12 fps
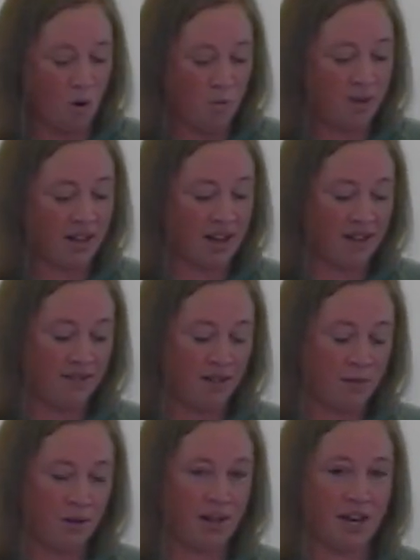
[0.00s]
open line of
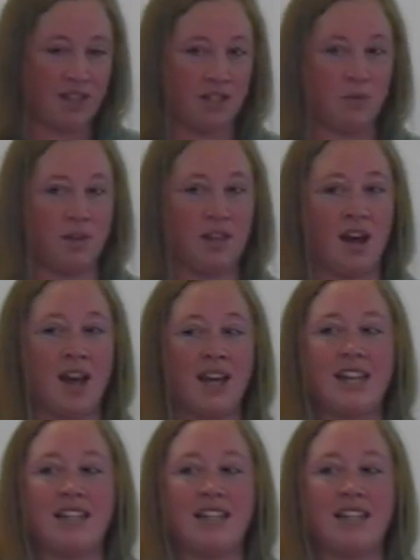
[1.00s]
communication with God?